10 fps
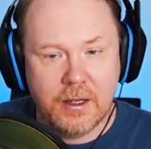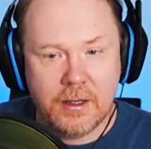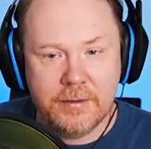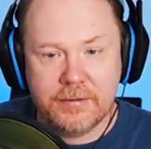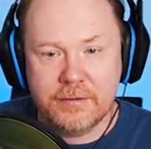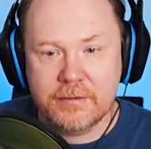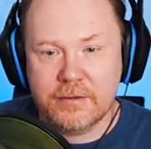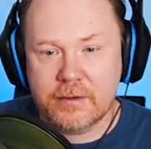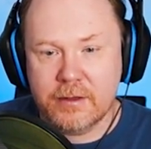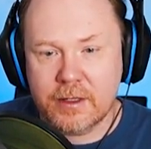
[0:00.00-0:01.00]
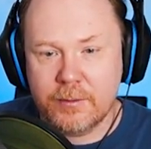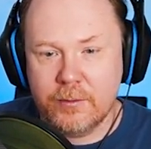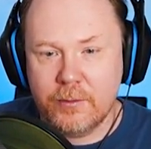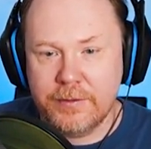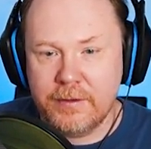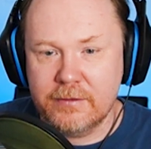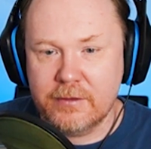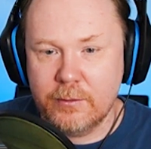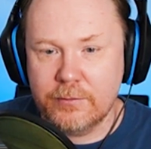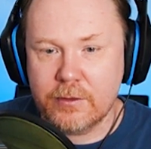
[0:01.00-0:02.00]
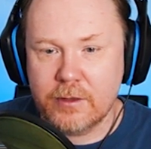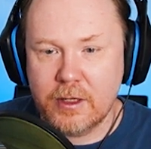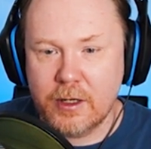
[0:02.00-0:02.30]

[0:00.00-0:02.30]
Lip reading: And this has just got a couple more things. So we've got